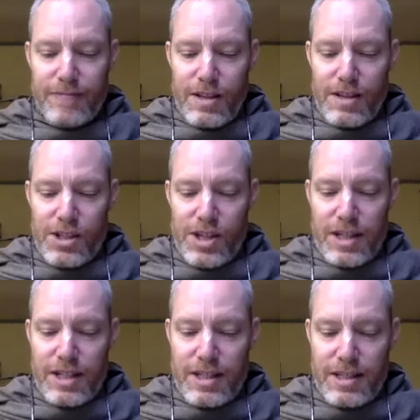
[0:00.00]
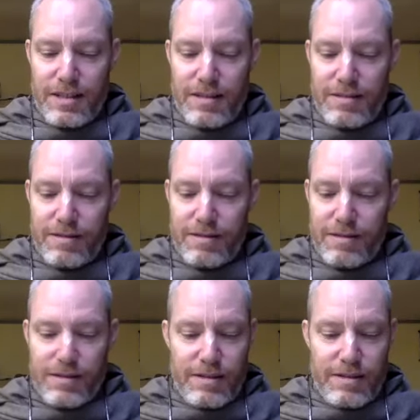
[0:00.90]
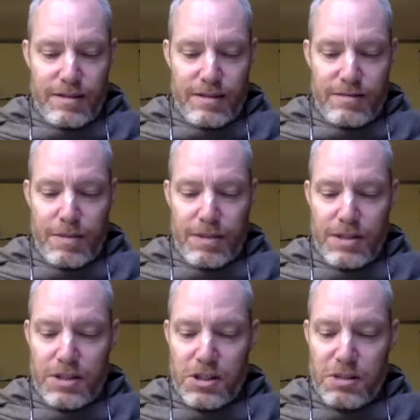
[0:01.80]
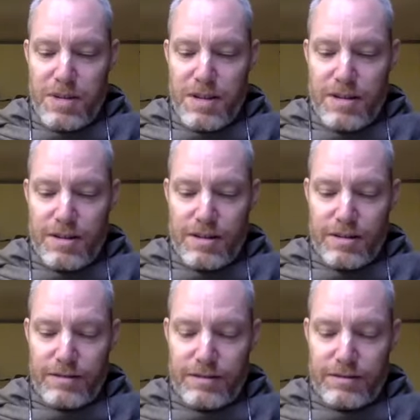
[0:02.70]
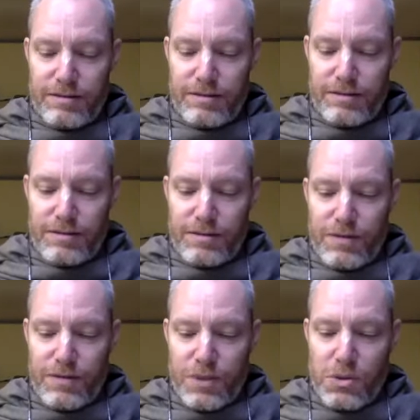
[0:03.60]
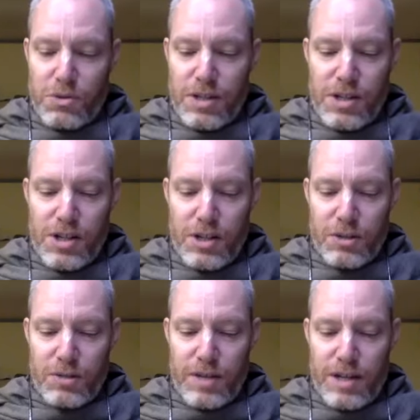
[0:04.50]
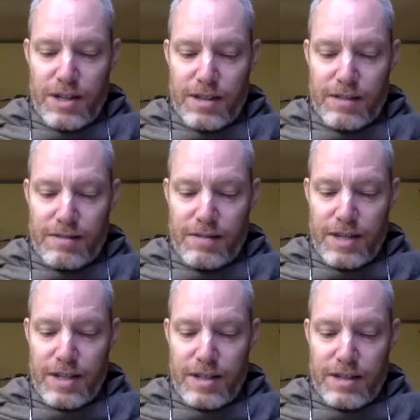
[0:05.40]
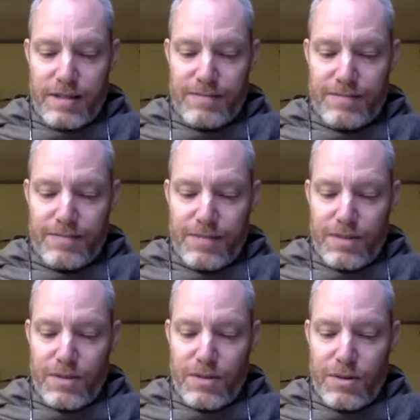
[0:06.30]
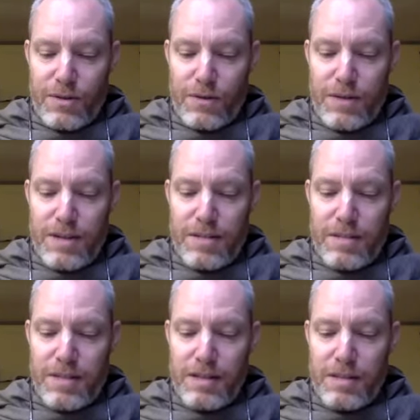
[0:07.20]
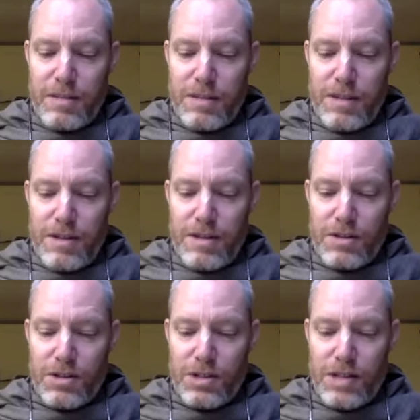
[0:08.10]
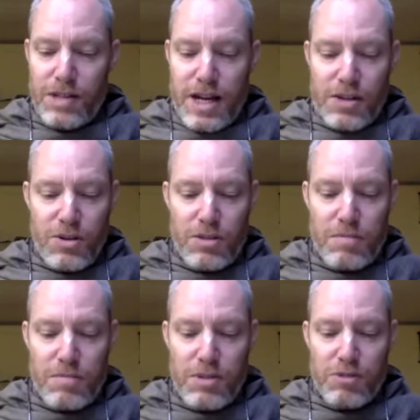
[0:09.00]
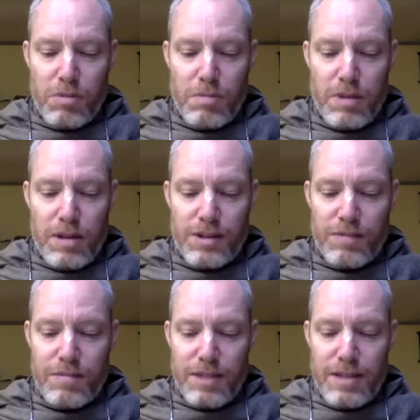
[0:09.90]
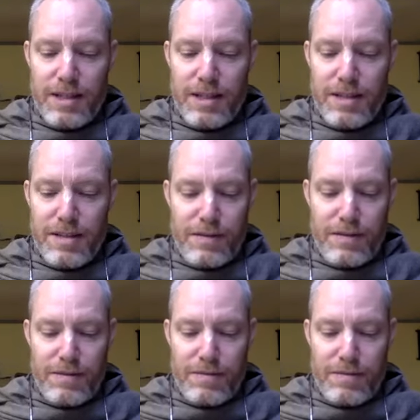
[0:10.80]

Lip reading: The Shakti represents a spear. For those who take shelter of Radha, her feet immediately appear to slash all the miserable bonds of mundane life.